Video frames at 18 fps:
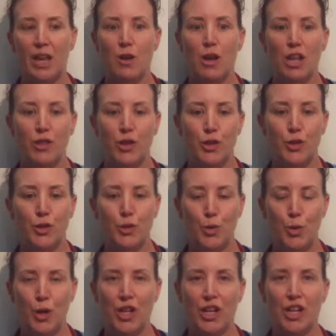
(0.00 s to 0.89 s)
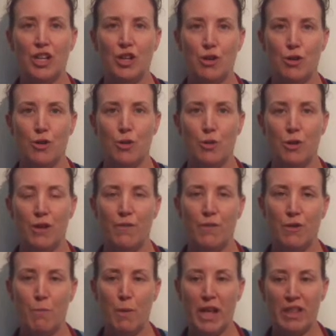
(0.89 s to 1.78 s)
Then the sooner
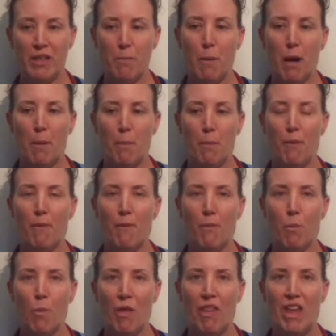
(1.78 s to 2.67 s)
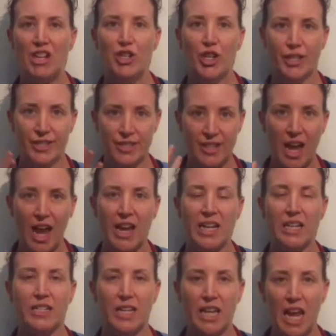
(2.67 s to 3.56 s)
if you pick them up when they're just
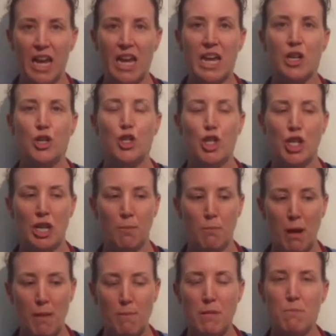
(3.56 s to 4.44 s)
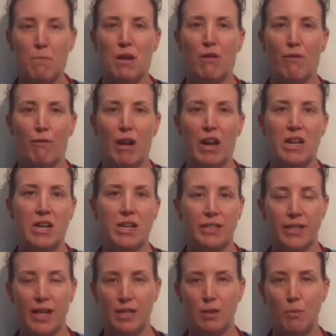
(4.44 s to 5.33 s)
starting to get itchy and maybe a bit of
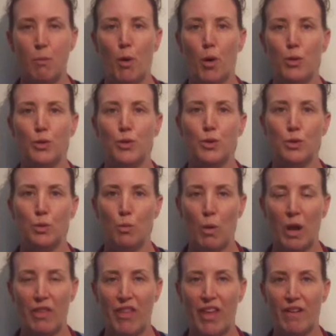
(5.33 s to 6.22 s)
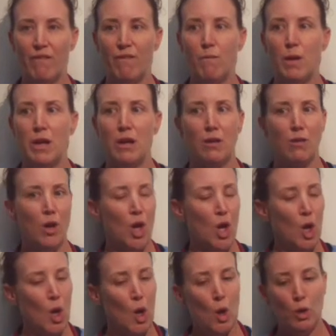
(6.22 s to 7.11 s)
redness, as opposed to when they've
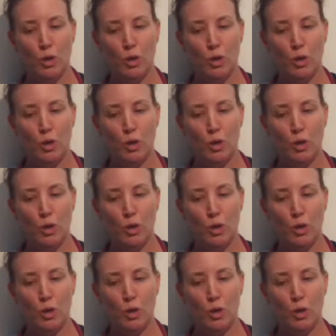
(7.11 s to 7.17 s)
been